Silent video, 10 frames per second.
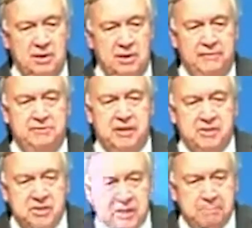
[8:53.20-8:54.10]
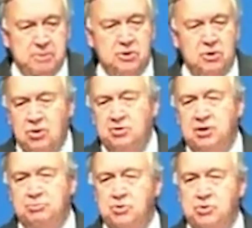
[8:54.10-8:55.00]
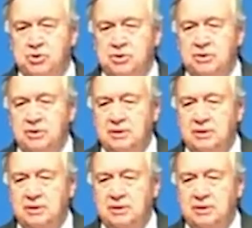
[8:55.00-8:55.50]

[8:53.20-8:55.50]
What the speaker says: of the exceptional contribution